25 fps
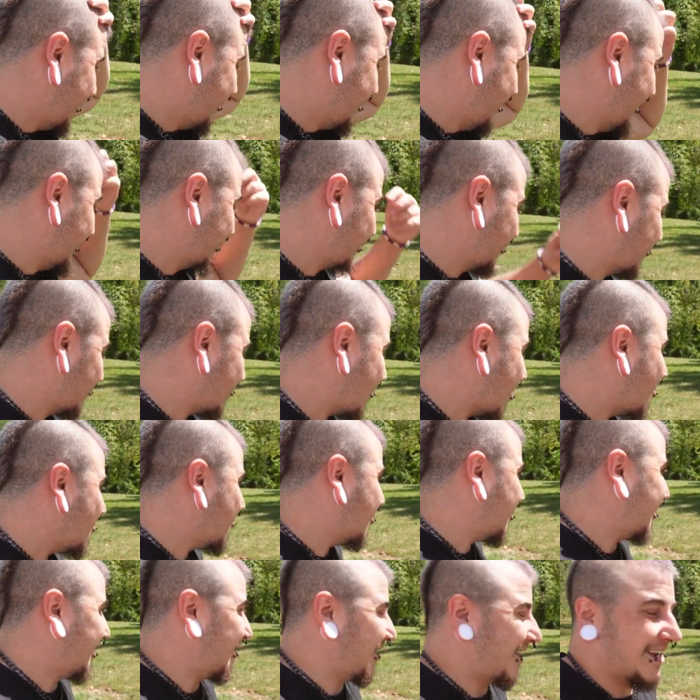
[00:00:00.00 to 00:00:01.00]
It's
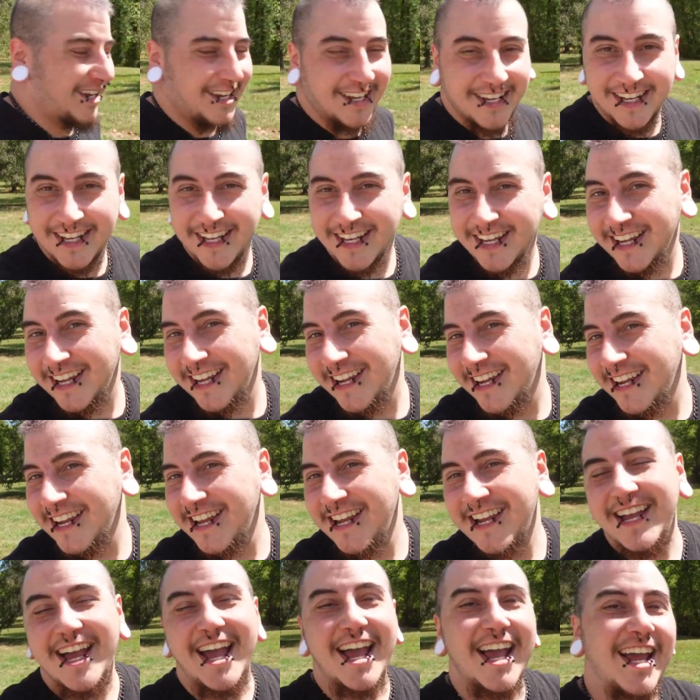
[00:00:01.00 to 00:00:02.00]
growing.
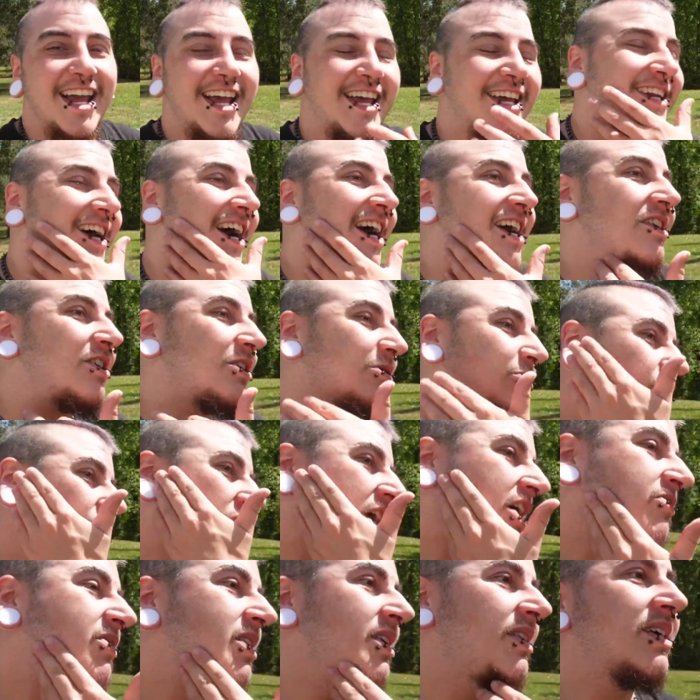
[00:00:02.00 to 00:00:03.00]
And I end up
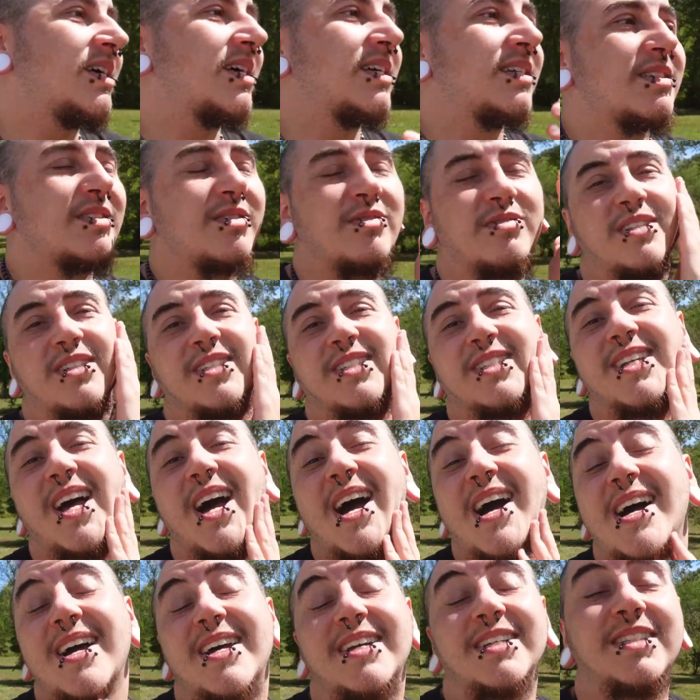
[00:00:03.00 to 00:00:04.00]
shaving this on the
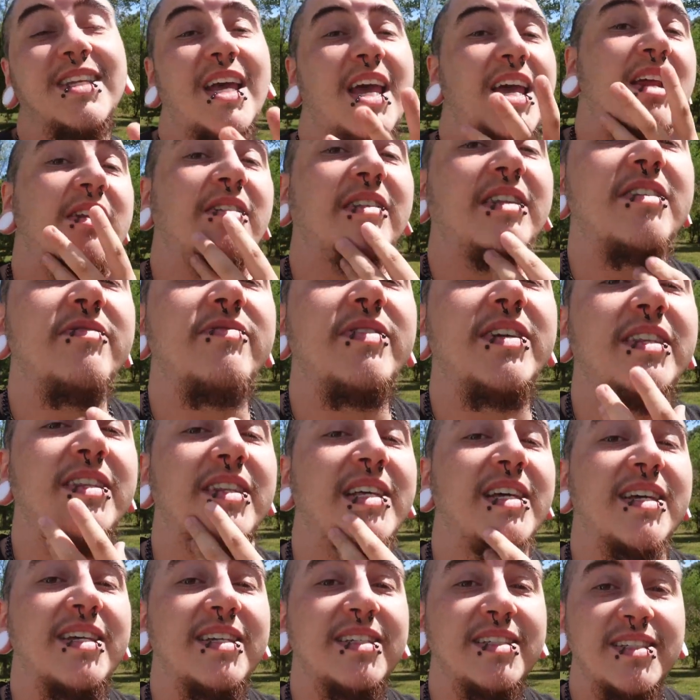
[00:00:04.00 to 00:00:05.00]
sides and leaving
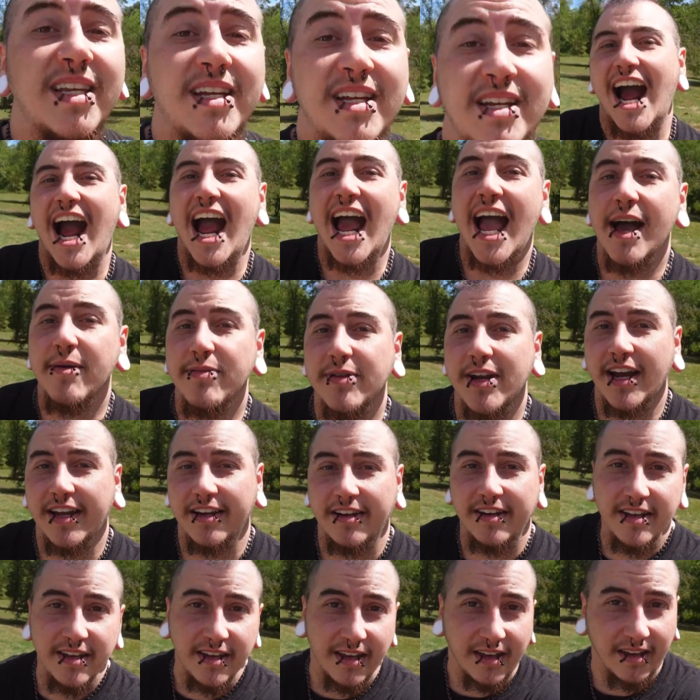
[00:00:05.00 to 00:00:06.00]
this. I have an
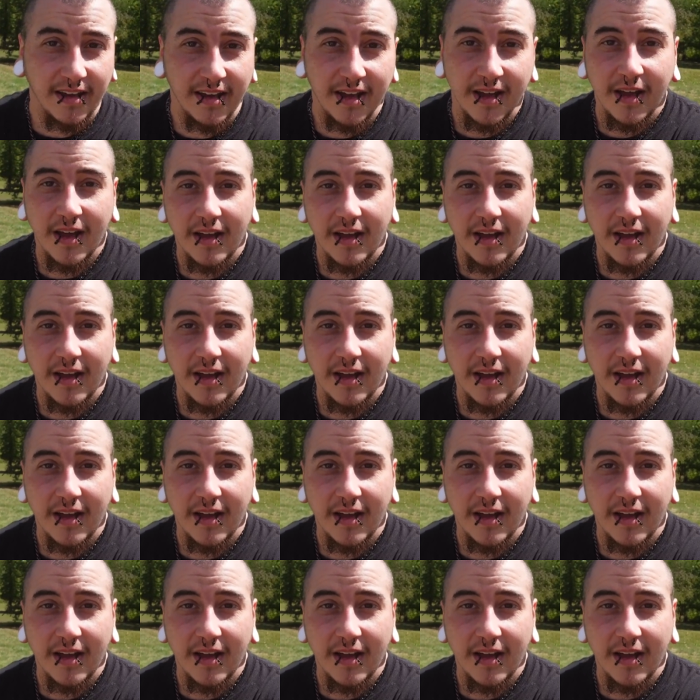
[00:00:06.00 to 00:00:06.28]
idea.